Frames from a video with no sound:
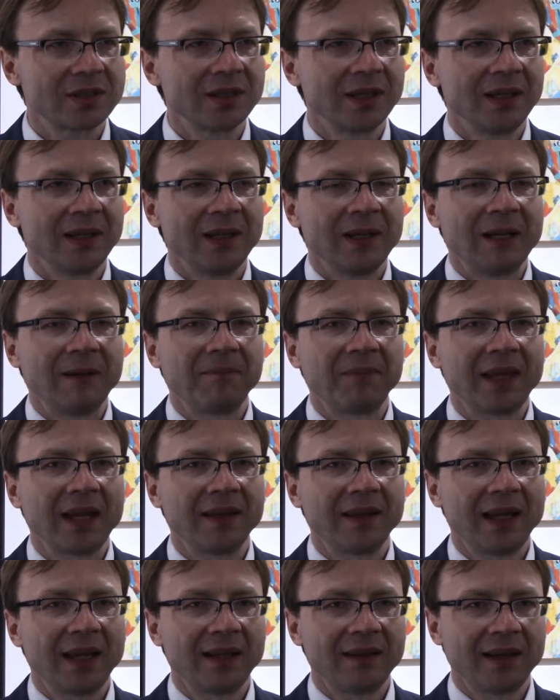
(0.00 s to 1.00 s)

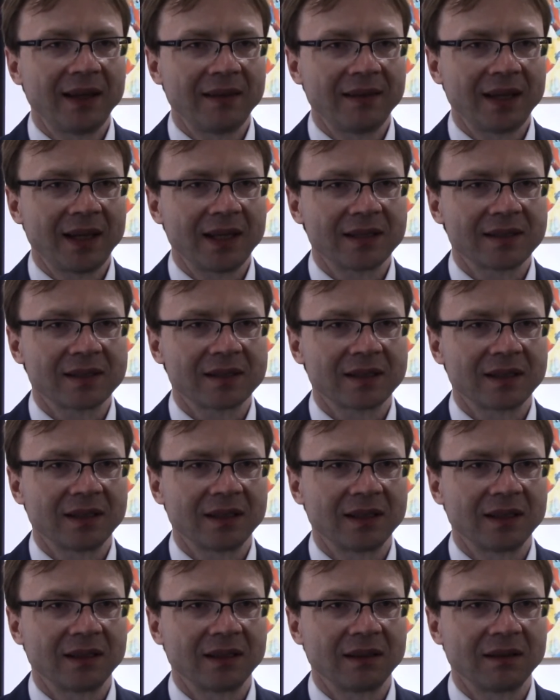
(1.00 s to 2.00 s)
and
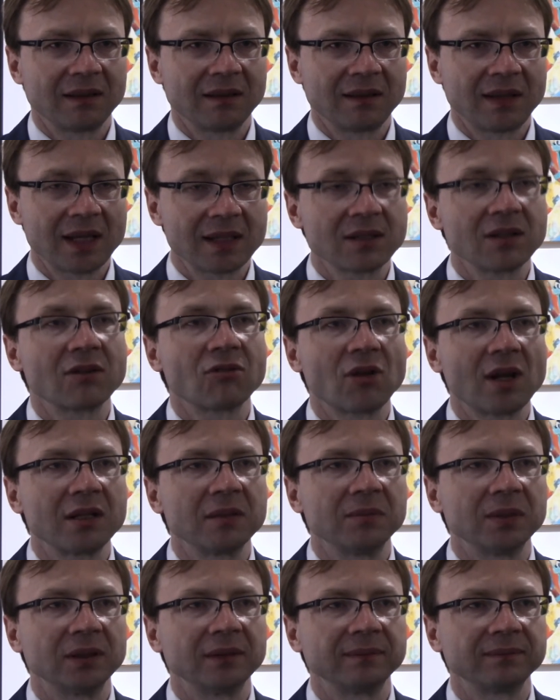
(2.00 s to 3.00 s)
that's
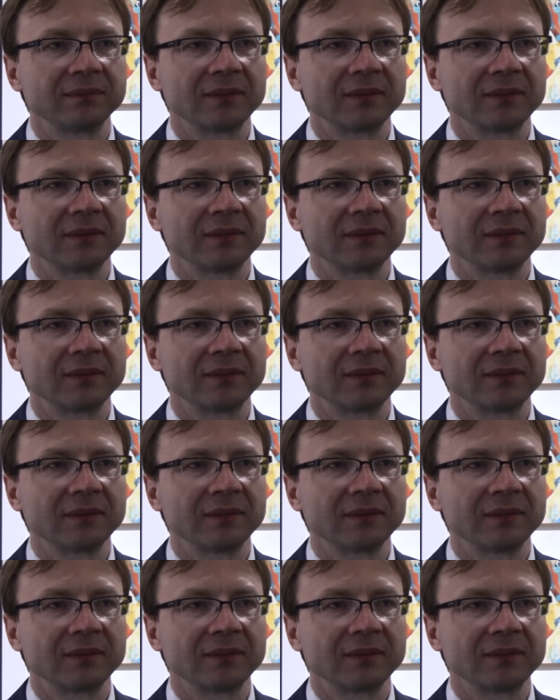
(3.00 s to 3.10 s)
incredible.